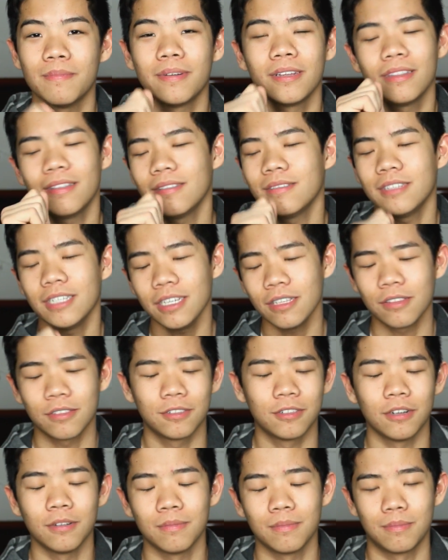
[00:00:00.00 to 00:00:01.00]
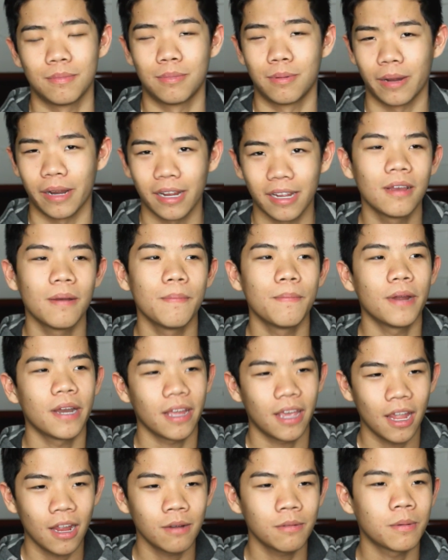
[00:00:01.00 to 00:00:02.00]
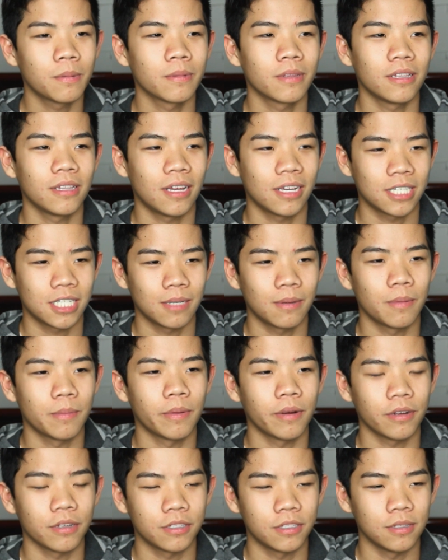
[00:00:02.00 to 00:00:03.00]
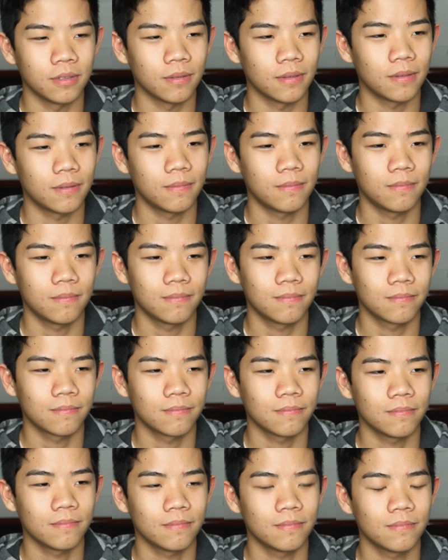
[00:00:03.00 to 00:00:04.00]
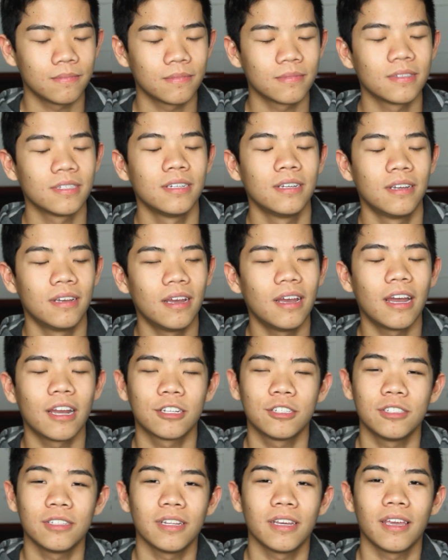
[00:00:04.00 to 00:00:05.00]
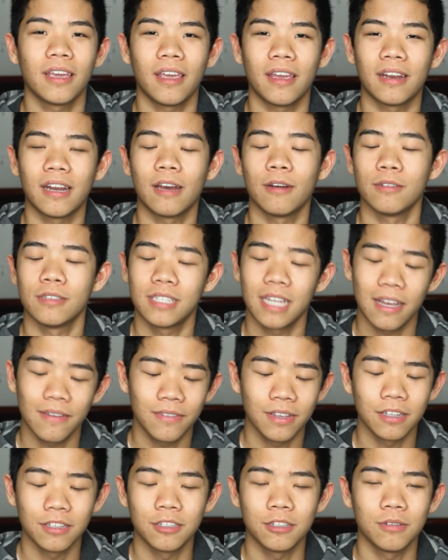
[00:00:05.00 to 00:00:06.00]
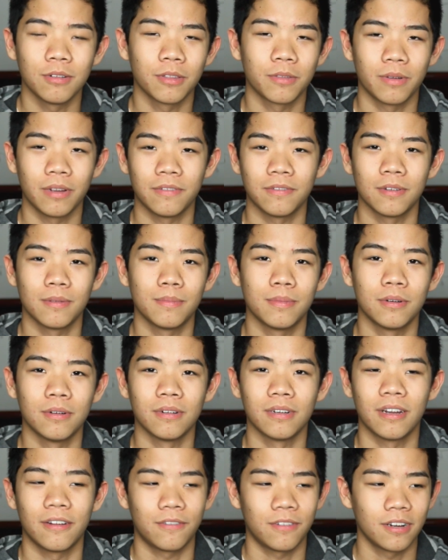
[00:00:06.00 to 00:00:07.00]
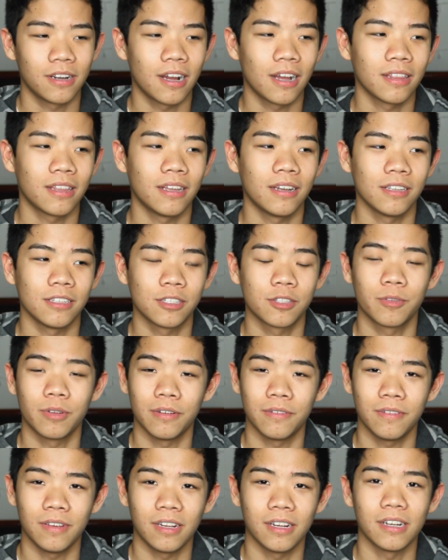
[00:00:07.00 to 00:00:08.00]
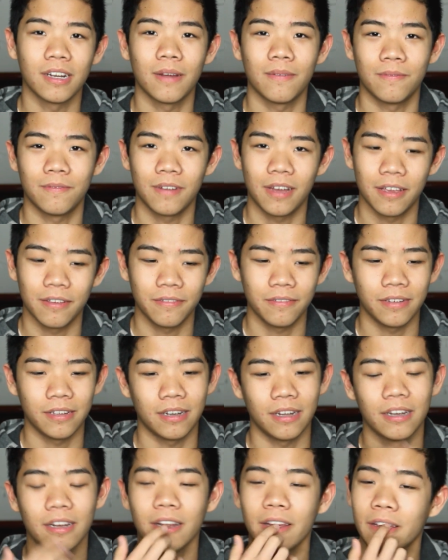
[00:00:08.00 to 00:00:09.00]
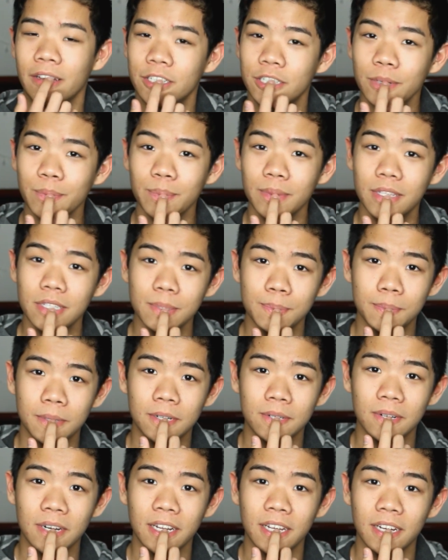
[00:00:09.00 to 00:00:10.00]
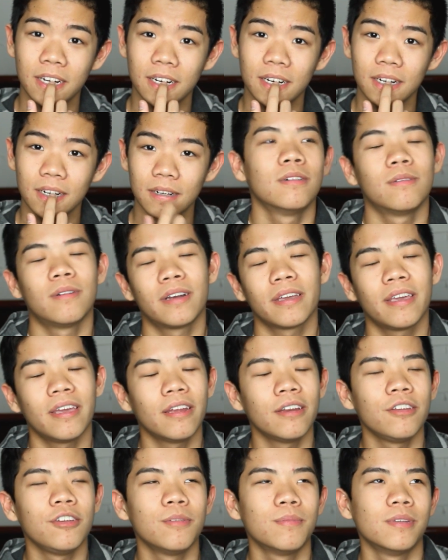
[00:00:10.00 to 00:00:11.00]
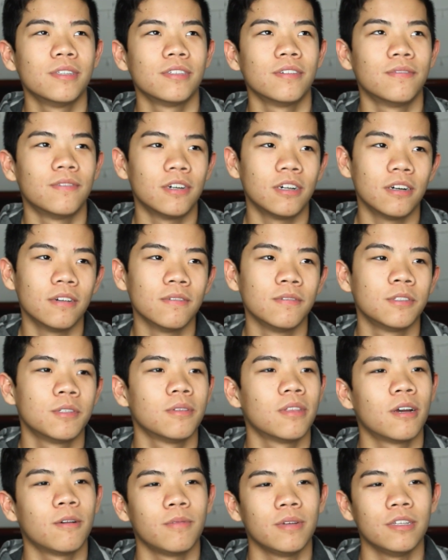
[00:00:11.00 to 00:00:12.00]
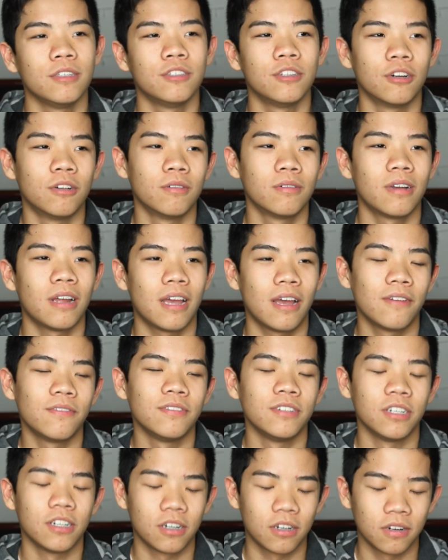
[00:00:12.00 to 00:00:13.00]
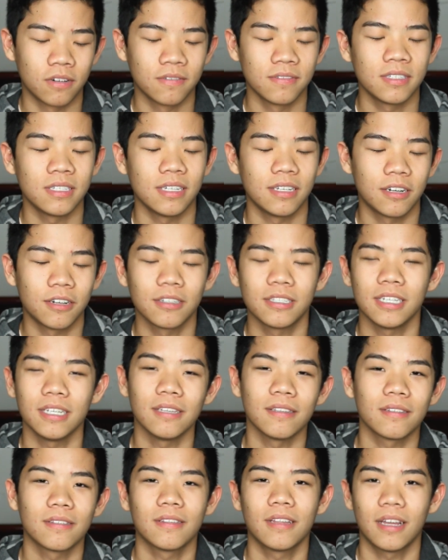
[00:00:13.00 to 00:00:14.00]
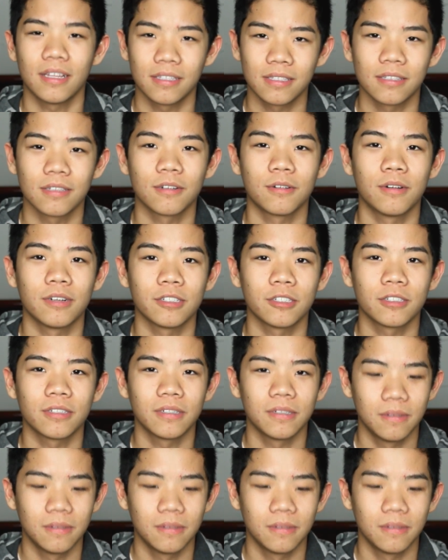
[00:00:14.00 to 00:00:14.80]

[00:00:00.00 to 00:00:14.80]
but teeth don't break. But I can't remember the last time I broke a tooth. Actually, I can't. I was diving into a 3-foot pool and I forgot that it's 3 feet and I'm 5 feet and I chipped this part right here. Why can't humans evolve so that we don't have nerves in our teeth? That's the question.